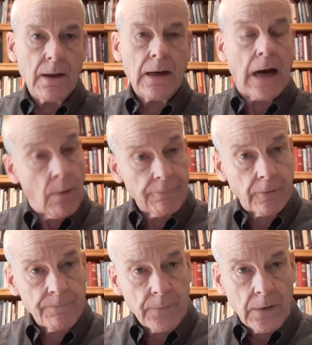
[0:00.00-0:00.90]

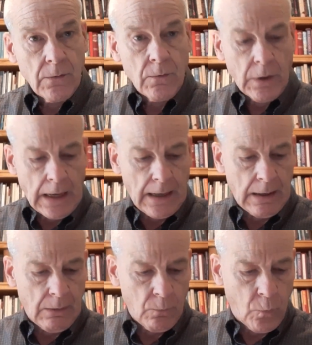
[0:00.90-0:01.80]
However,
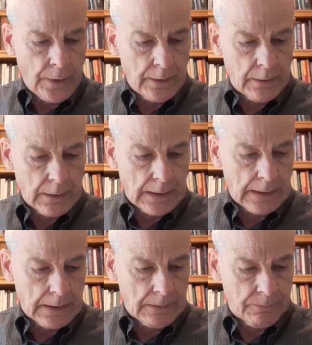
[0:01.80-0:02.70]

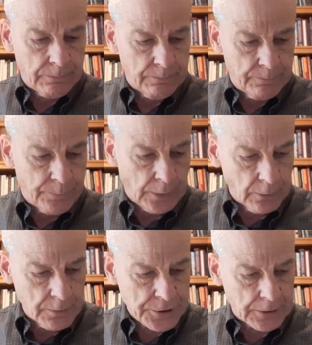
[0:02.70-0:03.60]
when
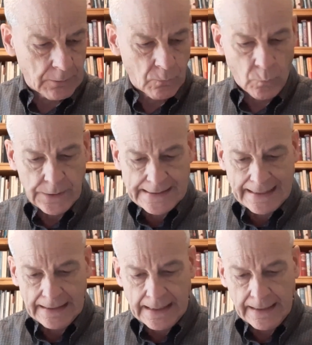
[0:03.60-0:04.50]
pollution was
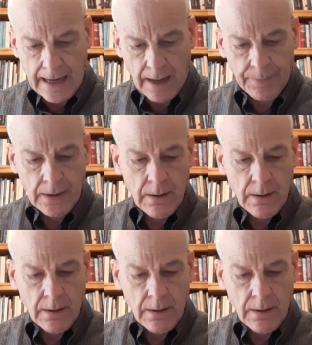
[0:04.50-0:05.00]
cleaned up,